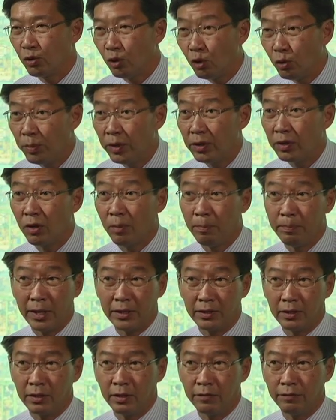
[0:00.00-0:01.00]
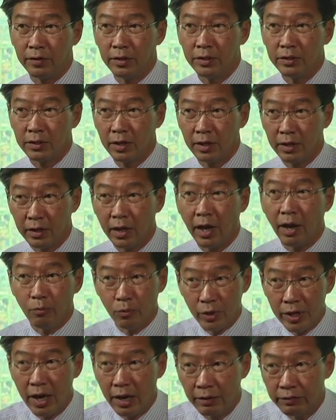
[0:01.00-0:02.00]
global competitiveness, and
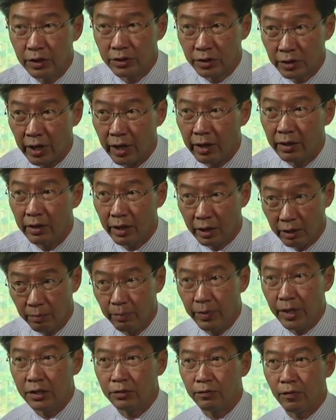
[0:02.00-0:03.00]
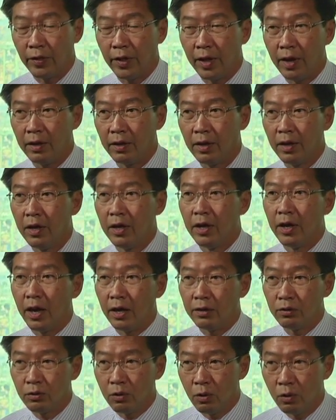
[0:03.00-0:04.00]
we have the scale and the base for that,
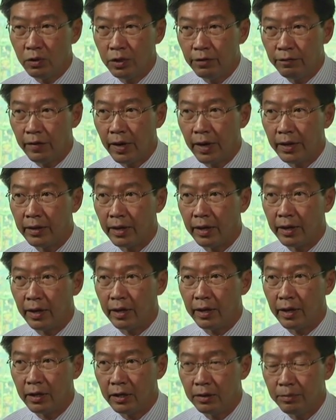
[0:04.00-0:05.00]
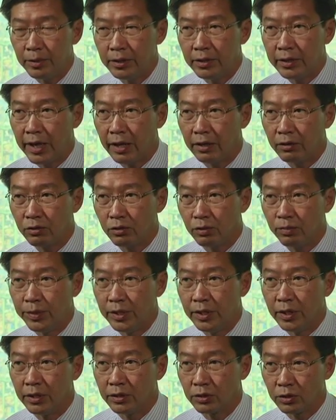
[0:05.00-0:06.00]
and to codify that and enable that to
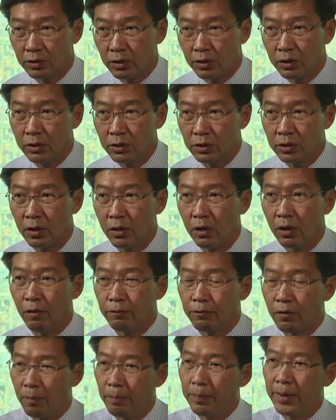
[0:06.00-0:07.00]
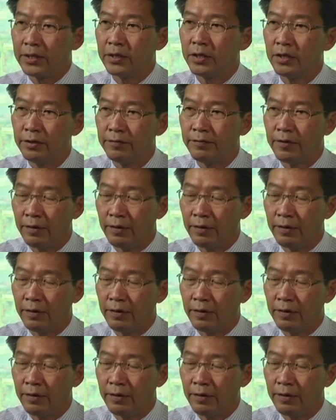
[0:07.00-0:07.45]
be a source of competitive